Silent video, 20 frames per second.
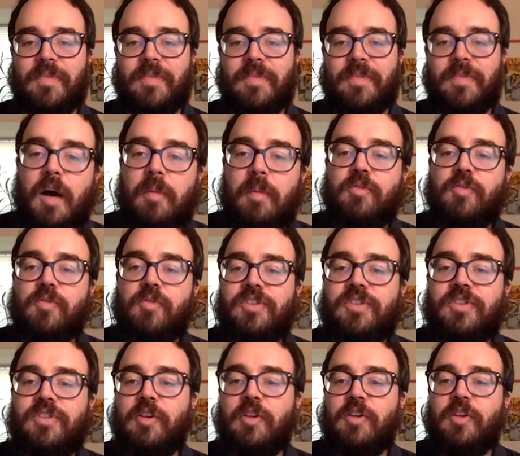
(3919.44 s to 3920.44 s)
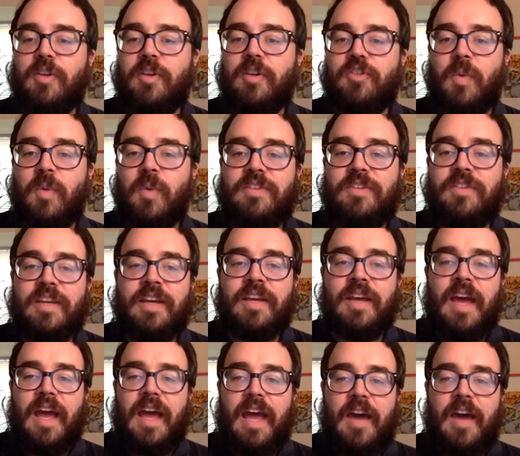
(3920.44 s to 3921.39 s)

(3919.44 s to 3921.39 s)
Uh, up through C++ 20,